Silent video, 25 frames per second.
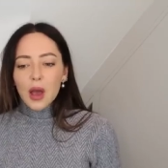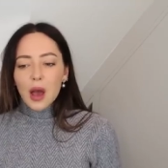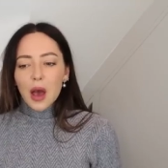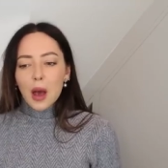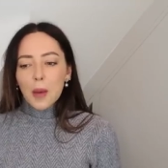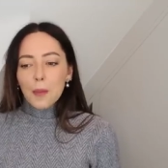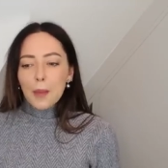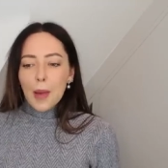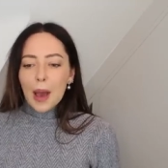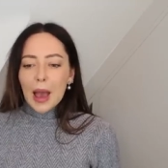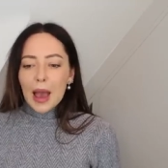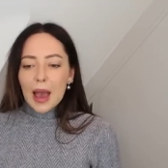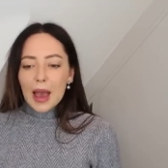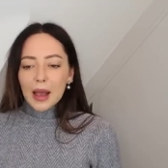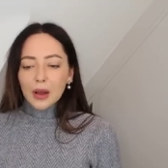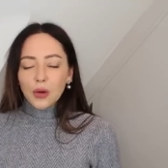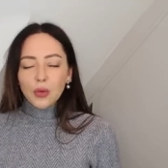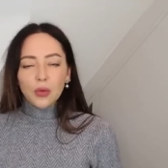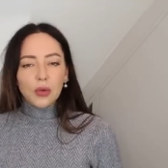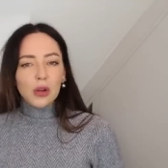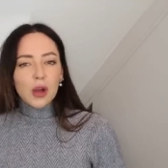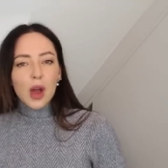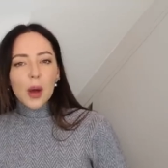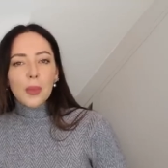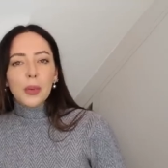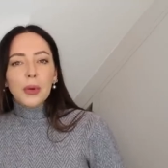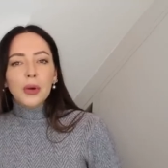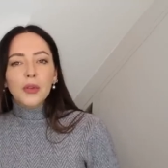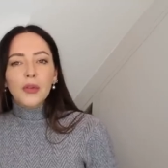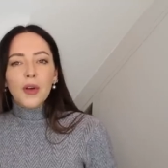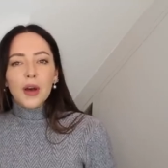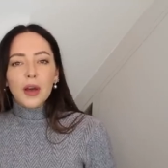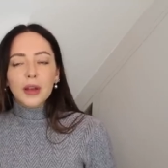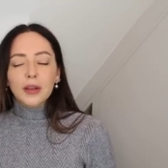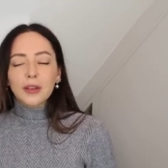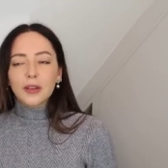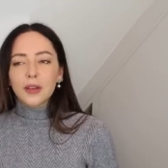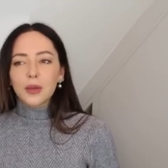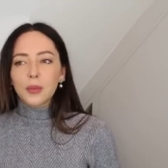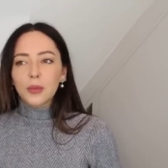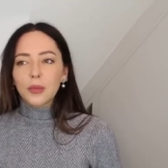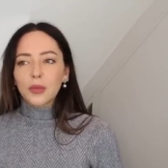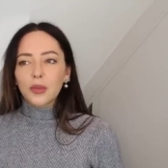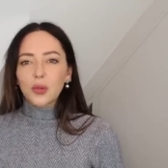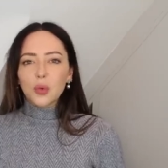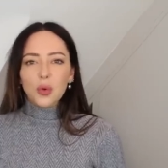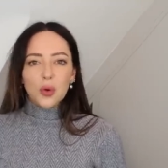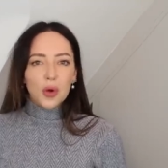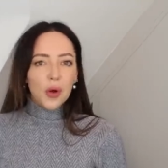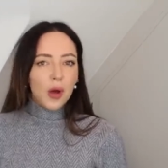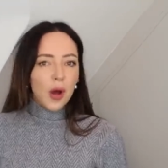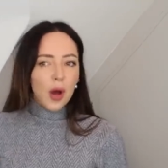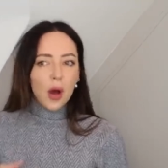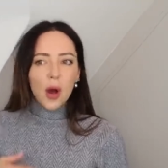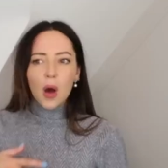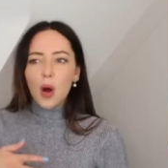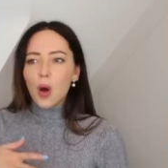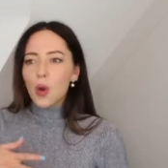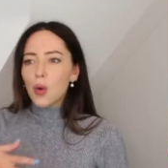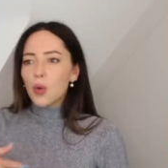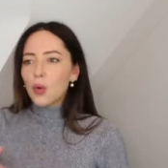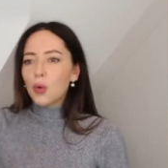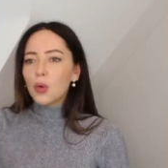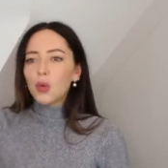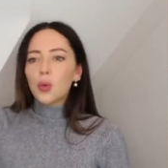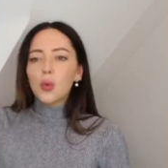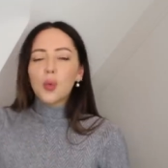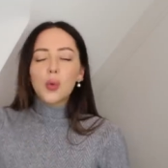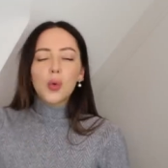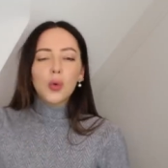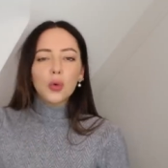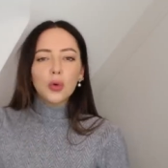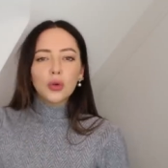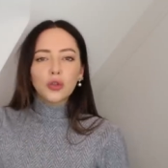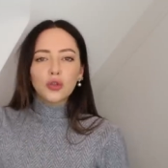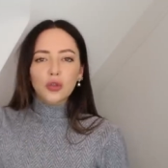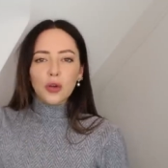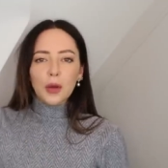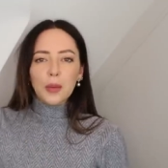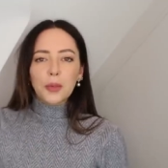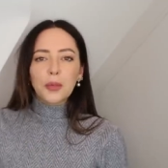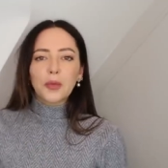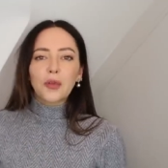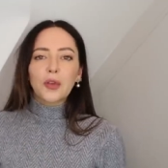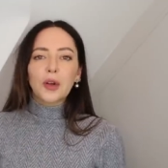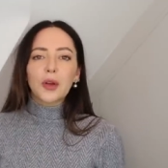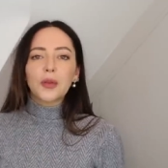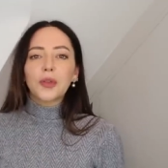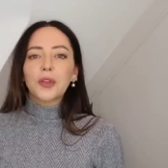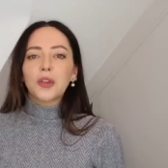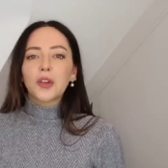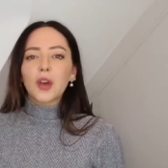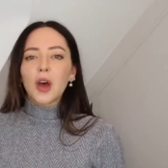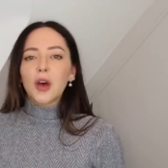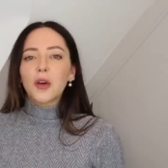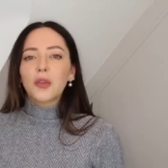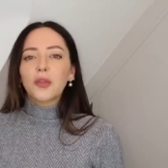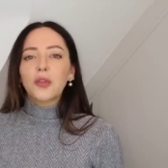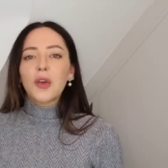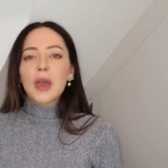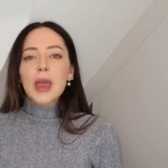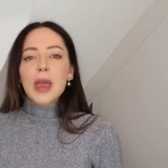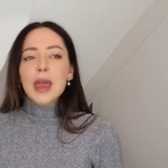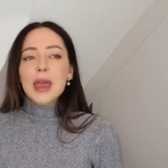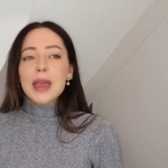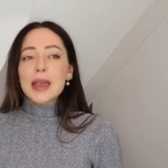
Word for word: a bag or a couple of items or a whole wardrobe full of stuff.